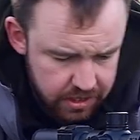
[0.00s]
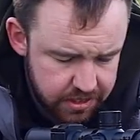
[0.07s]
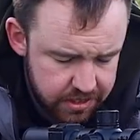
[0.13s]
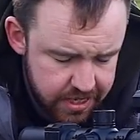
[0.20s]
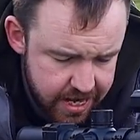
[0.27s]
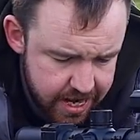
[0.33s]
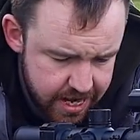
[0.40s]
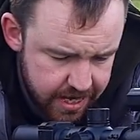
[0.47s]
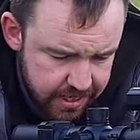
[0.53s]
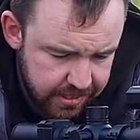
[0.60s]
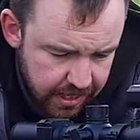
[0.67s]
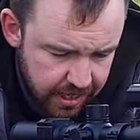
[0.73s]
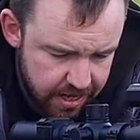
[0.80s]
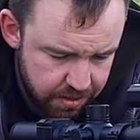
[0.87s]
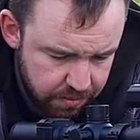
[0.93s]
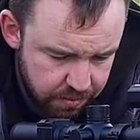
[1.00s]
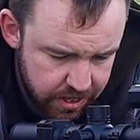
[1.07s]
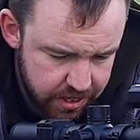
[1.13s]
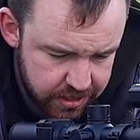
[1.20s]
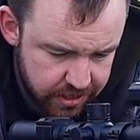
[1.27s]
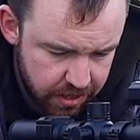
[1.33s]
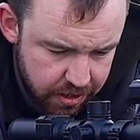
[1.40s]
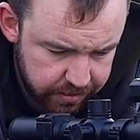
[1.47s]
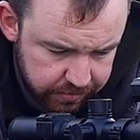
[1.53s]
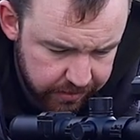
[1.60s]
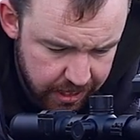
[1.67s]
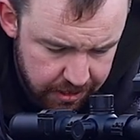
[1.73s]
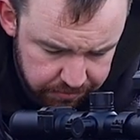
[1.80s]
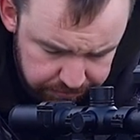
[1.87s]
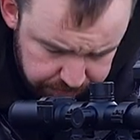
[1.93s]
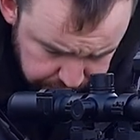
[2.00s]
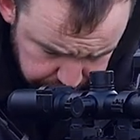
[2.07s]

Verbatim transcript: see exactly where it's going. Now,